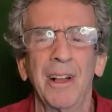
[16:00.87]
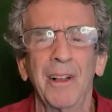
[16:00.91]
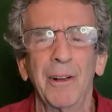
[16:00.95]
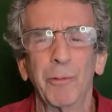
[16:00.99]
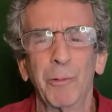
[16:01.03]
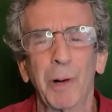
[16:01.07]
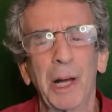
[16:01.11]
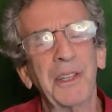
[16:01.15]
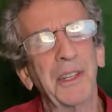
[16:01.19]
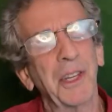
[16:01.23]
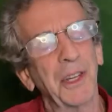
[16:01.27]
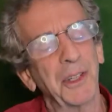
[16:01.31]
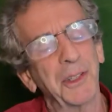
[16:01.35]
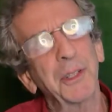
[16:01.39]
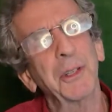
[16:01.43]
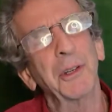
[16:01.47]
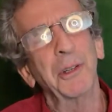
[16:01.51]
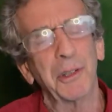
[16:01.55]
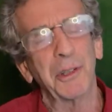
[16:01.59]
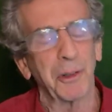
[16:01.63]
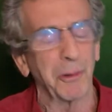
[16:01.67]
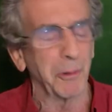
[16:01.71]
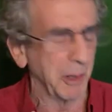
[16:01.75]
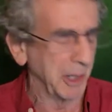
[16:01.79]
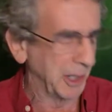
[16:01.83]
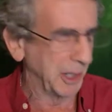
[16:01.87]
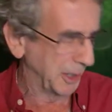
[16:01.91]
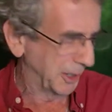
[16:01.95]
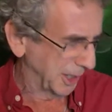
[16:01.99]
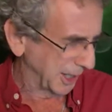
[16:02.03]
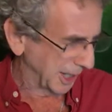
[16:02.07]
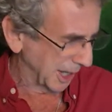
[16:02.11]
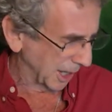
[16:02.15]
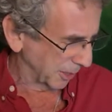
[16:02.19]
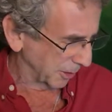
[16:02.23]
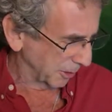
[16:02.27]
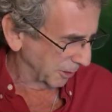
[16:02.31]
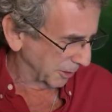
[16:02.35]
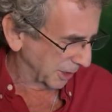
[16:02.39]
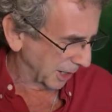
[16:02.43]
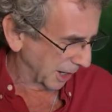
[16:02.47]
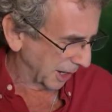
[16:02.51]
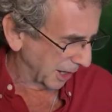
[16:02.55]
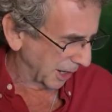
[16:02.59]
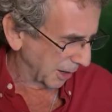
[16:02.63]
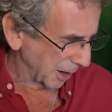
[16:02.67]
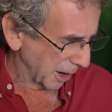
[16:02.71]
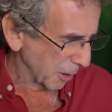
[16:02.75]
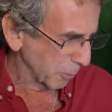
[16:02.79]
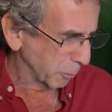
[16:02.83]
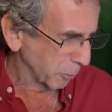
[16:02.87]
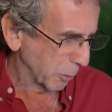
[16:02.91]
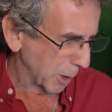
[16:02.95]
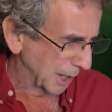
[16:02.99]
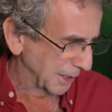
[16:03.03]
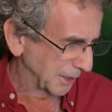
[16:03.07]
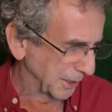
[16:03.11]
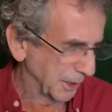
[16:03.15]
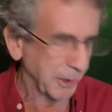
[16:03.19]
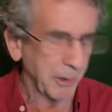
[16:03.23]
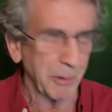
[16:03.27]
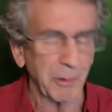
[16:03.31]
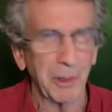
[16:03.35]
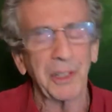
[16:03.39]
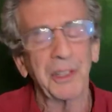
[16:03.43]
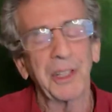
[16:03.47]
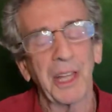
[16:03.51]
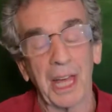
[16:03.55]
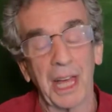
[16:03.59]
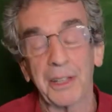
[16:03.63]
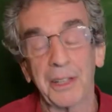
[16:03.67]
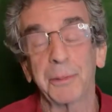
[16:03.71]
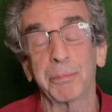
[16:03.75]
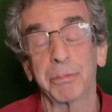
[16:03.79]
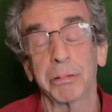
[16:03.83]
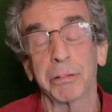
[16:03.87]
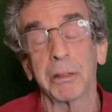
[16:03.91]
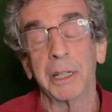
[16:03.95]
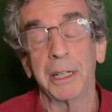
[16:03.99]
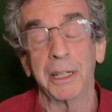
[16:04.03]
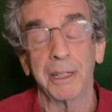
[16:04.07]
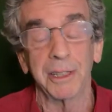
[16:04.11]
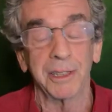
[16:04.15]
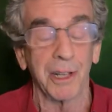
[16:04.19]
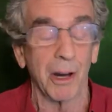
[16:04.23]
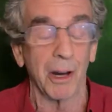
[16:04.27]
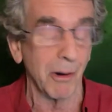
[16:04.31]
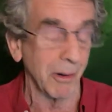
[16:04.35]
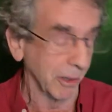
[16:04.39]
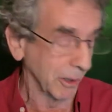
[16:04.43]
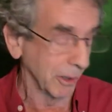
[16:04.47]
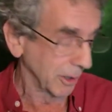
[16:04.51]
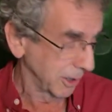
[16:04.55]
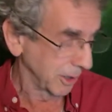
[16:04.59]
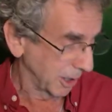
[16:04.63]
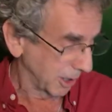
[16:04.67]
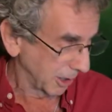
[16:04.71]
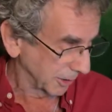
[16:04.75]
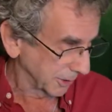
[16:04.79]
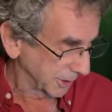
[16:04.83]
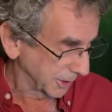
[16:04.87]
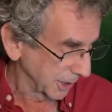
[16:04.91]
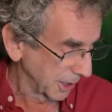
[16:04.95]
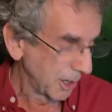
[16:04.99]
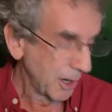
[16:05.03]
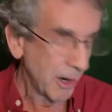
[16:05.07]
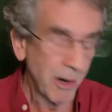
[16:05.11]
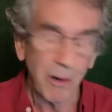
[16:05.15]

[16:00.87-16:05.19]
one's at 2 degrees, the other's at 1 degree. That's pretty darn close.